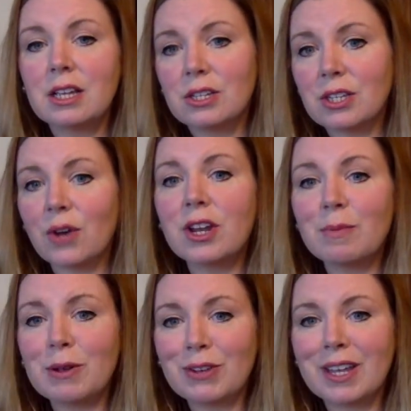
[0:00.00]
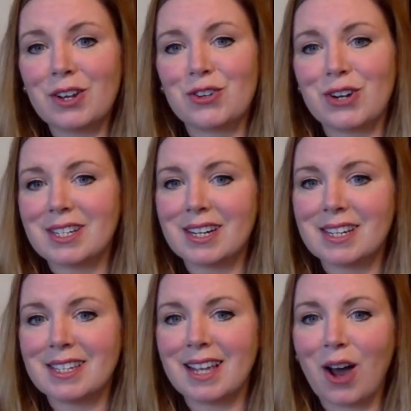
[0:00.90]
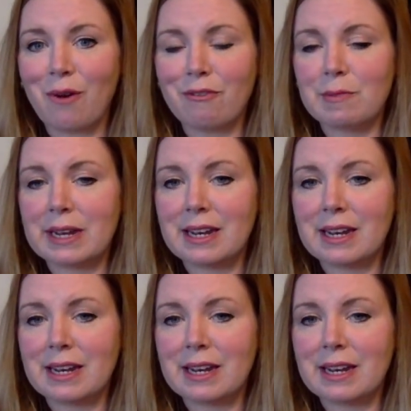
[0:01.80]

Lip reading: So it'll be really interesting to see how everybody